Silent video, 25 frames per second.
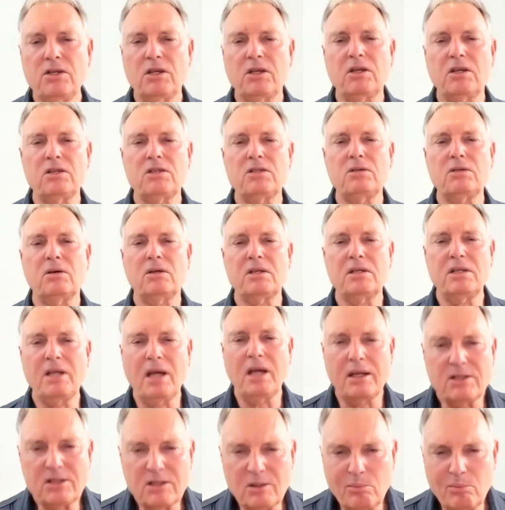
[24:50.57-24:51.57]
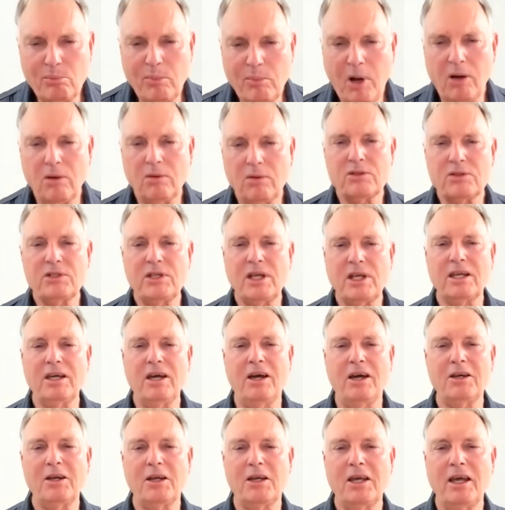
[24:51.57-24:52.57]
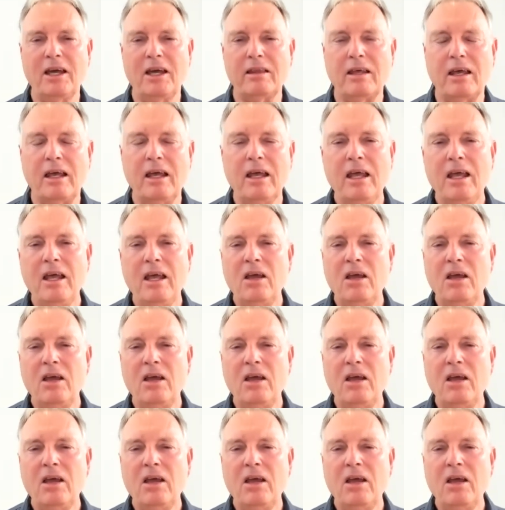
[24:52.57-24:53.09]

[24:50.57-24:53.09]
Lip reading: you can sort nuts and bolts that go together.